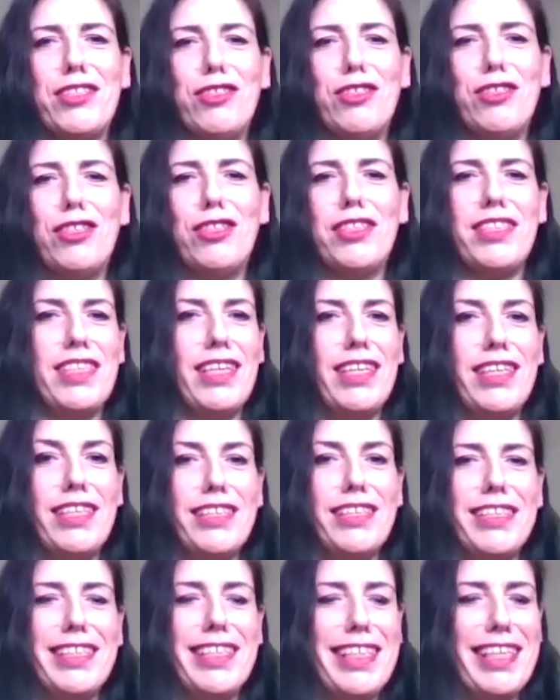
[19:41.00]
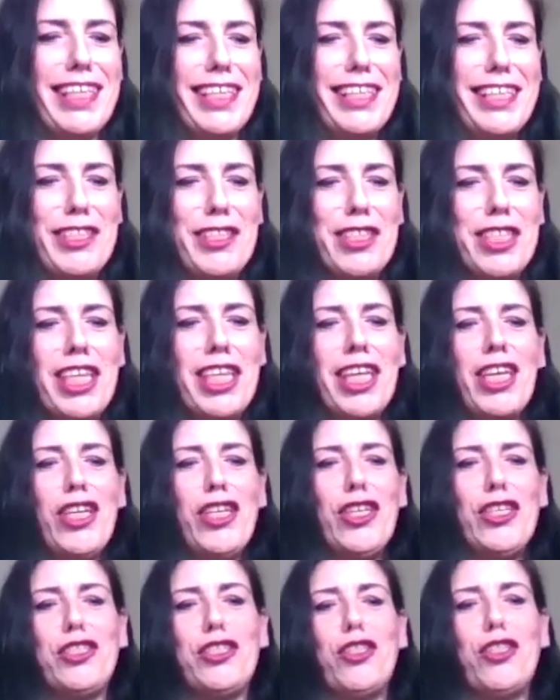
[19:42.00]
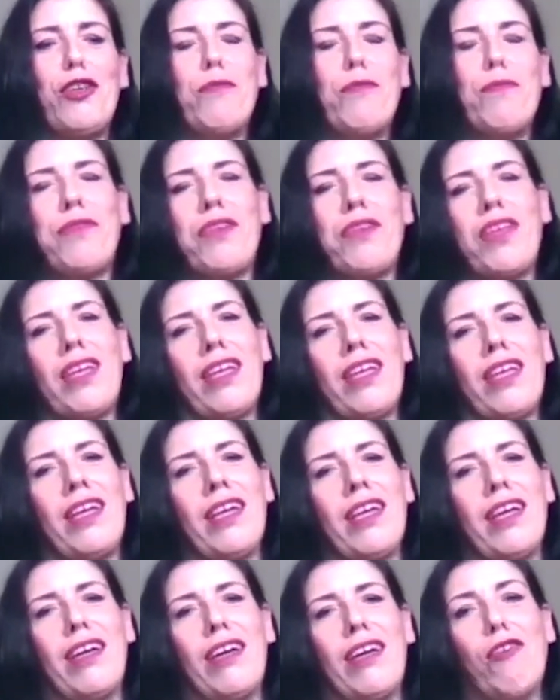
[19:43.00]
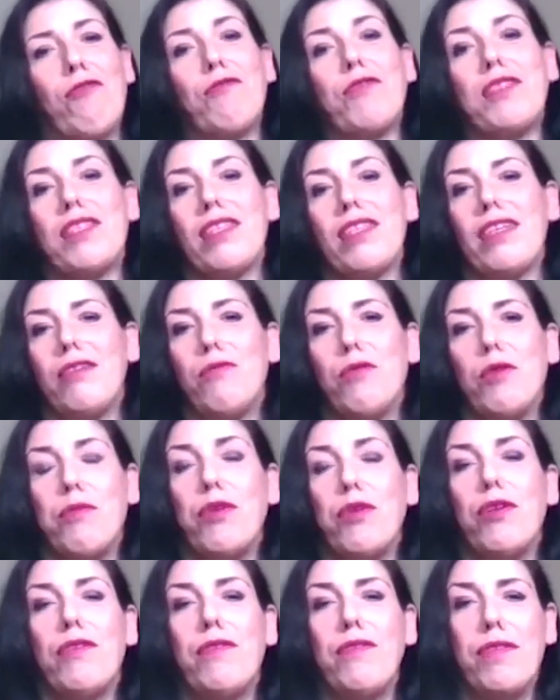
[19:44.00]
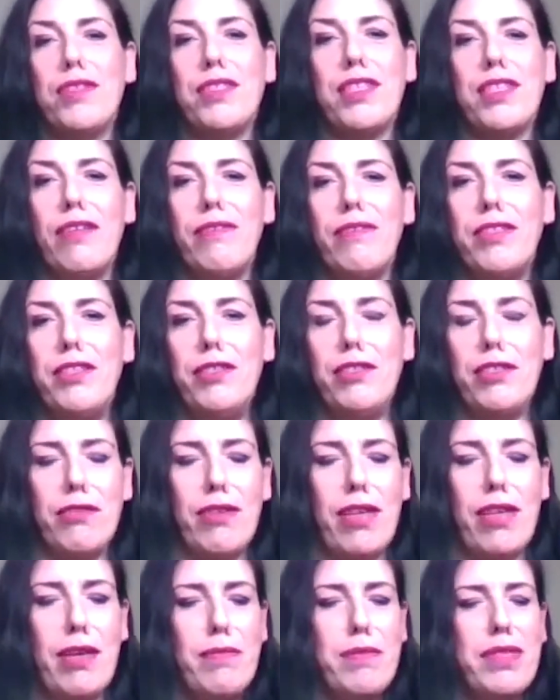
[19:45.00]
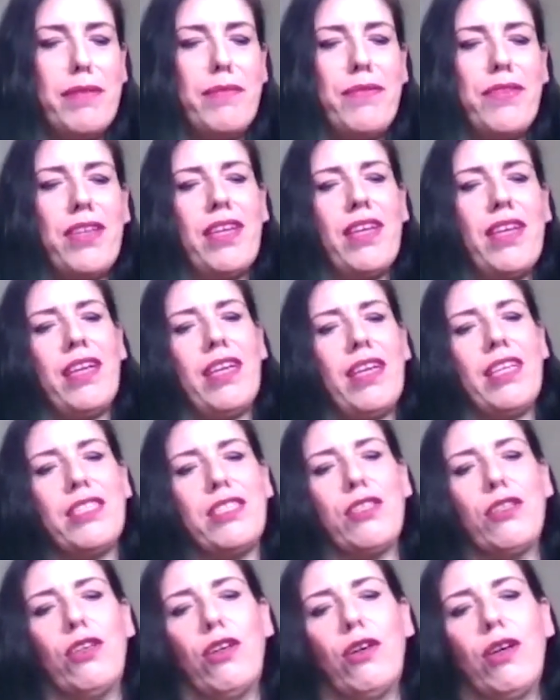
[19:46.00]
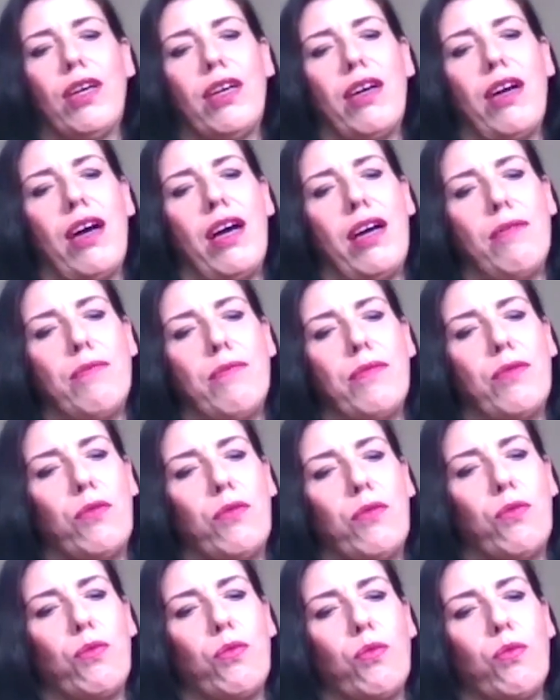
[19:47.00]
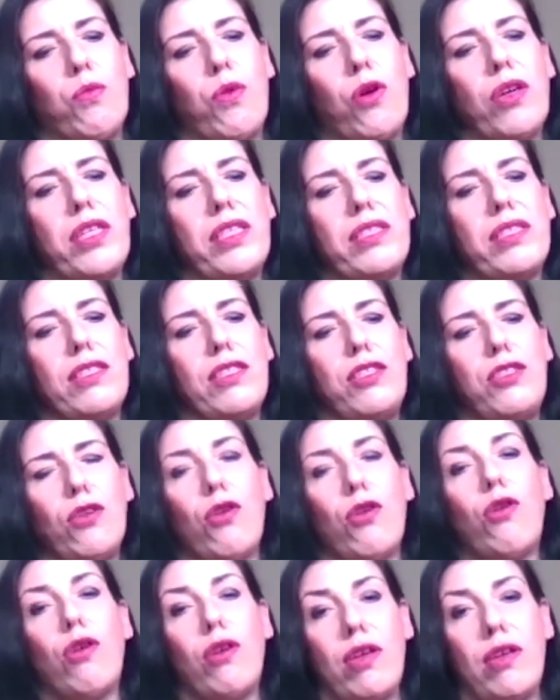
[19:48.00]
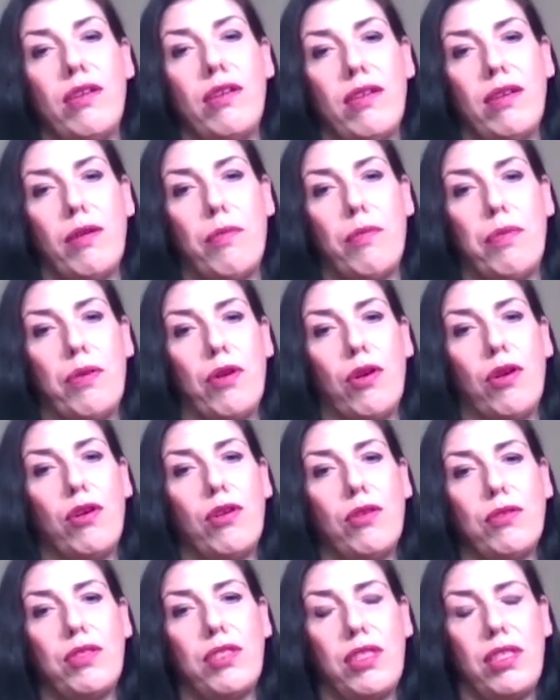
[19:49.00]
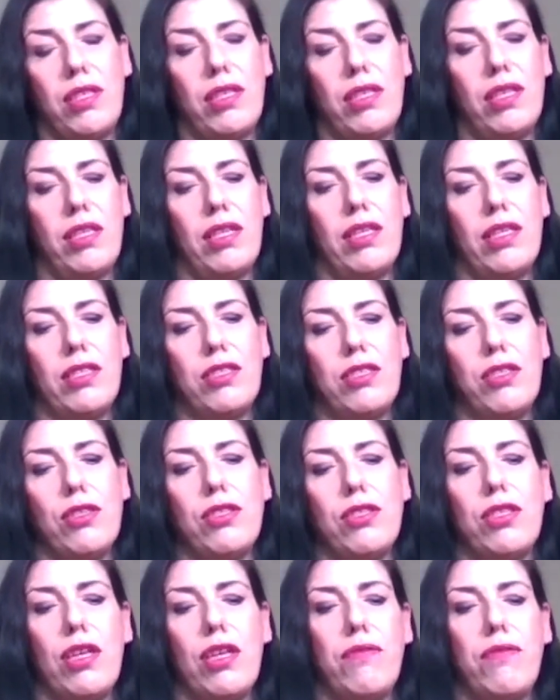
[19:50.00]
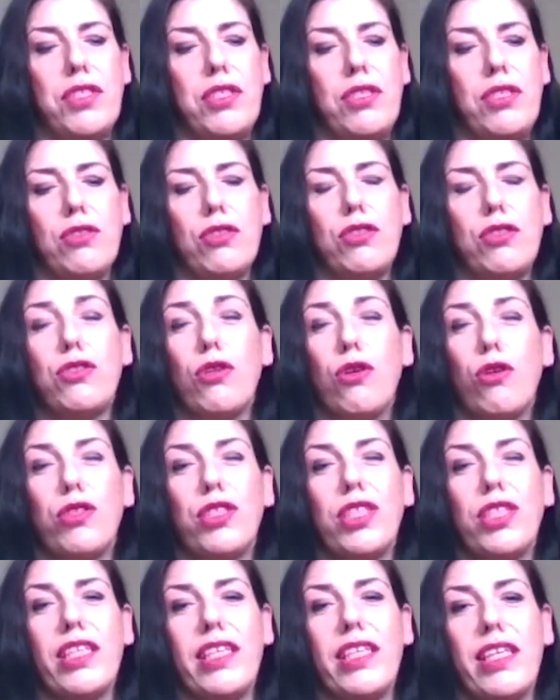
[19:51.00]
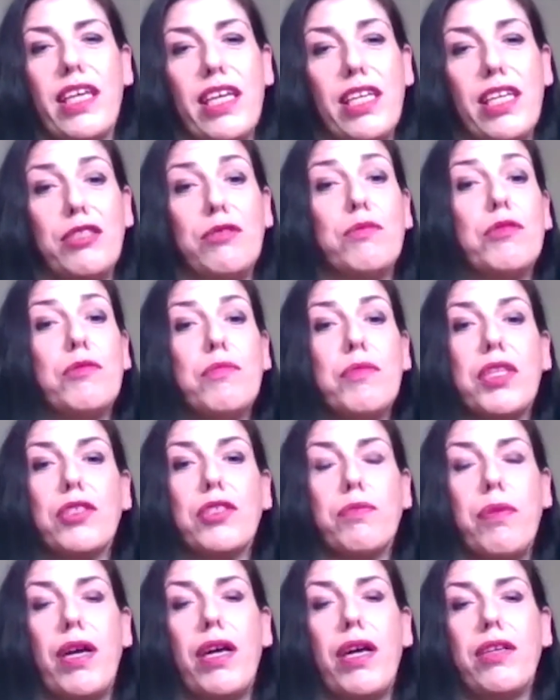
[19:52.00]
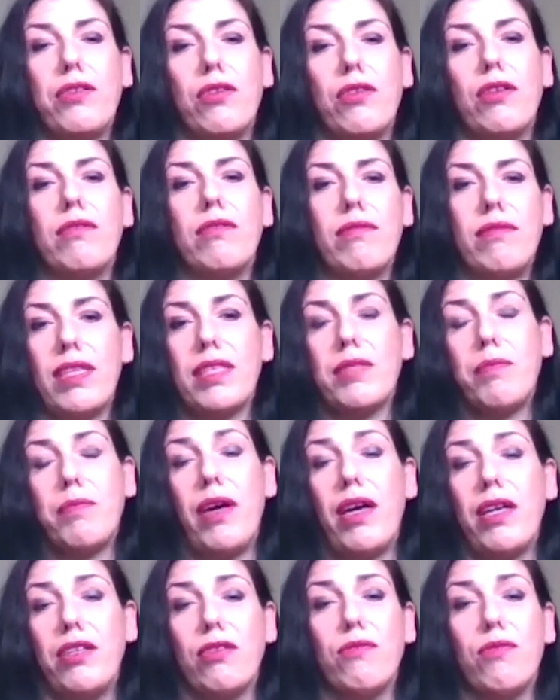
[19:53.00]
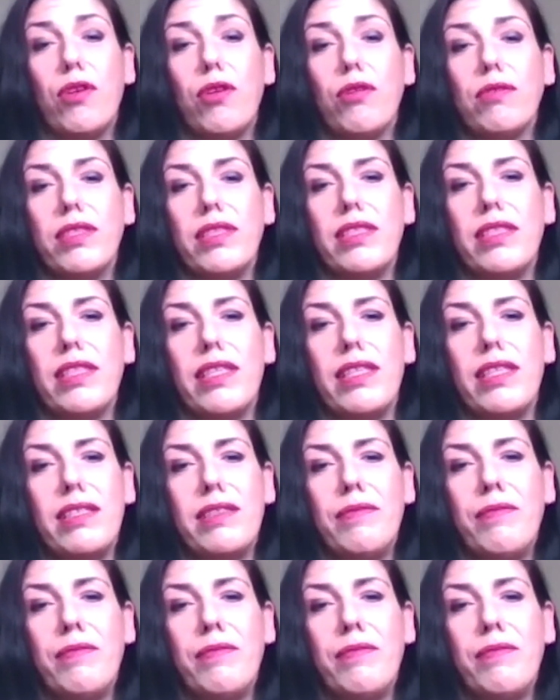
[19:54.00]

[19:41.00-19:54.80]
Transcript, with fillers: Zush. Hi, Andy again. So, obviously, we're both service user reps. So, um, what is your approach to service user social engagement? Because part of your that's part of your role, isn't it?